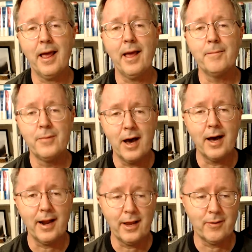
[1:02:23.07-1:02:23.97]
I'm
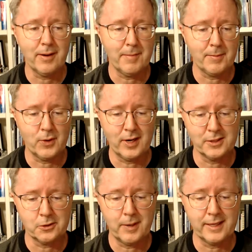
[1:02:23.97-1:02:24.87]
not a great
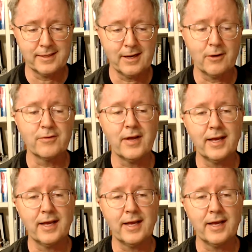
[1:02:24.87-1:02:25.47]
memorizer myself,